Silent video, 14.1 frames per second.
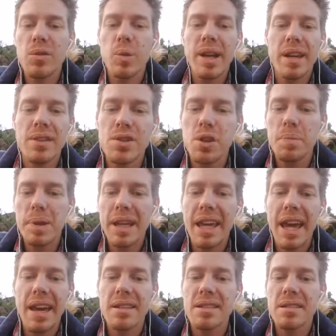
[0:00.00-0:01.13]
we can
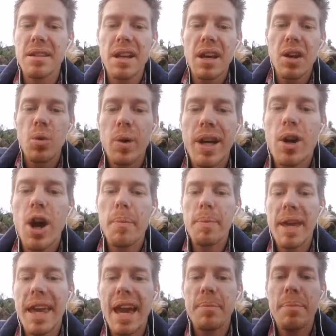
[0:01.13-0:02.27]
duplicate, we
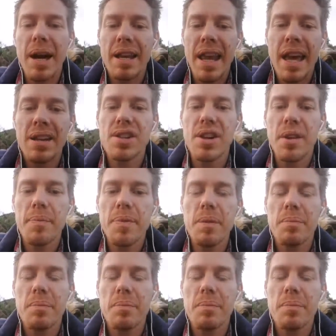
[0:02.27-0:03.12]
copycat by nature.